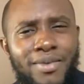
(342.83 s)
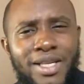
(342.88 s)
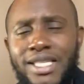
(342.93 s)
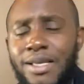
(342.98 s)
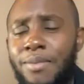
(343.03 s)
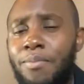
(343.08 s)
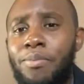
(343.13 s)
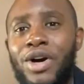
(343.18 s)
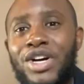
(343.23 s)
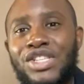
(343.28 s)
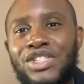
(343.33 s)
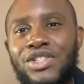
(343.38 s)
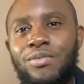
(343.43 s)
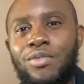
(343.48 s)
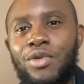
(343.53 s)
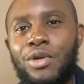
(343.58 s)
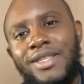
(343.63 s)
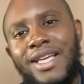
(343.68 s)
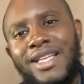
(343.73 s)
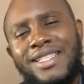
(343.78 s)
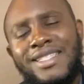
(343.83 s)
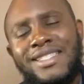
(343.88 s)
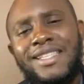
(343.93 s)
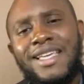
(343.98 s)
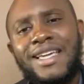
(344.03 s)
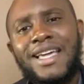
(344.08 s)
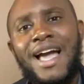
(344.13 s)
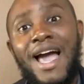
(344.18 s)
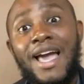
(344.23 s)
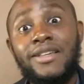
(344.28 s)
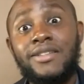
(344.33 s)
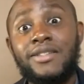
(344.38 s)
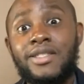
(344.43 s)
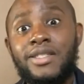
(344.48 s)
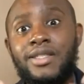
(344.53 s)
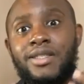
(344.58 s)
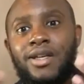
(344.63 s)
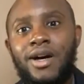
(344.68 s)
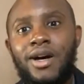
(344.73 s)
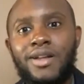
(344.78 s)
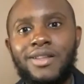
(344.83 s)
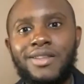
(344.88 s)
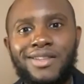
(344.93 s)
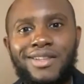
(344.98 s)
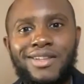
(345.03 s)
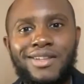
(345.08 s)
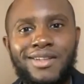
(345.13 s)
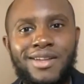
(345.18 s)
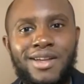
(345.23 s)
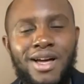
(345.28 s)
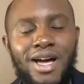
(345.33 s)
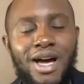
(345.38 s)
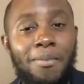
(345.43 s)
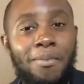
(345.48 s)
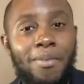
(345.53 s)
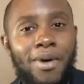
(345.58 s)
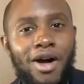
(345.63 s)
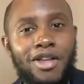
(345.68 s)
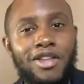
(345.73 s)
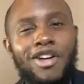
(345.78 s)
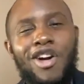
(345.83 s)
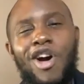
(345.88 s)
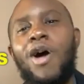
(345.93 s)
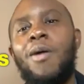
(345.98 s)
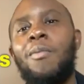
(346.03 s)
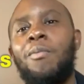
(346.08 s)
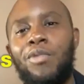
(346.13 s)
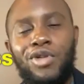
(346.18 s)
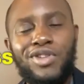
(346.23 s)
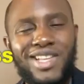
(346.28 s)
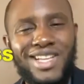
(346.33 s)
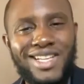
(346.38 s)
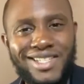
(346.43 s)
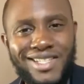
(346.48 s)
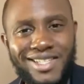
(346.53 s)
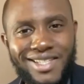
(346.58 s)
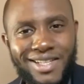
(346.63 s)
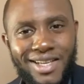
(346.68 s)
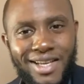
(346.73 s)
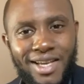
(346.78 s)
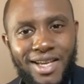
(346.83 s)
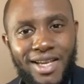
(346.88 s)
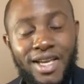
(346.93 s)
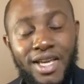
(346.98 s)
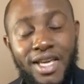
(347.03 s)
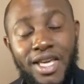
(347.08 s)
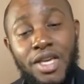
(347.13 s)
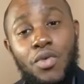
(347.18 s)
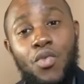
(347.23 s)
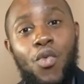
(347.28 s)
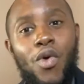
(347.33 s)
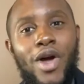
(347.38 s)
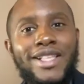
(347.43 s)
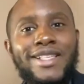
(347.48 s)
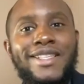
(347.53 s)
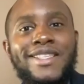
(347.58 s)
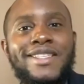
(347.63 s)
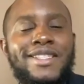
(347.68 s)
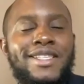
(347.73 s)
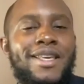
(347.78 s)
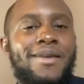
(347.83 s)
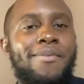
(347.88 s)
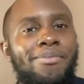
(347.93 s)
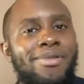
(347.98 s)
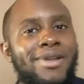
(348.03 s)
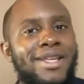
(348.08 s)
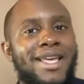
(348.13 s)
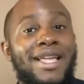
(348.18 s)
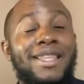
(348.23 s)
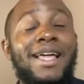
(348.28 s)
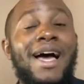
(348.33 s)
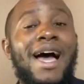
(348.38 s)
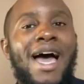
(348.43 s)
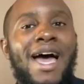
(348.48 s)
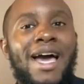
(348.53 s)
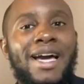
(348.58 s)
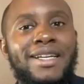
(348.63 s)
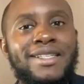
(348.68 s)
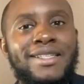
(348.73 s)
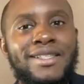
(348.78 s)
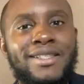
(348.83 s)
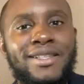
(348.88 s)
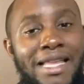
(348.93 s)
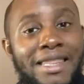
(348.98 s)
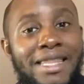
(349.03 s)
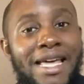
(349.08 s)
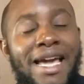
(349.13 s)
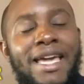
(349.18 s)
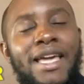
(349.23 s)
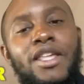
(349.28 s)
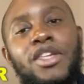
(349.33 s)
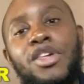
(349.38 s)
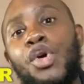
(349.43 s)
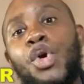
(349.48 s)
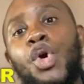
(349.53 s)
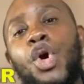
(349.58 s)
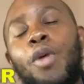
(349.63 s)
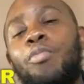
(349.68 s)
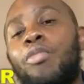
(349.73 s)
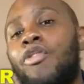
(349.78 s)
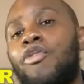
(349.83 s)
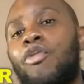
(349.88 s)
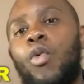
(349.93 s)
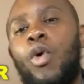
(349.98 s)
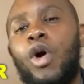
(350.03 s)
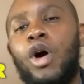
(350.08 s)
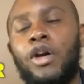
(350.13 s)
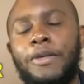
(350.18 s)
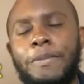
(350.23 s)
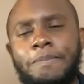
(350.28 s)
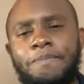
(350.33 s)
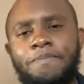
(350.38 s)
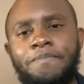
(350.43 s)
It's impossible. Then Snake Eyes thought about humbleness. He went simply and asked, can I get your cup of water?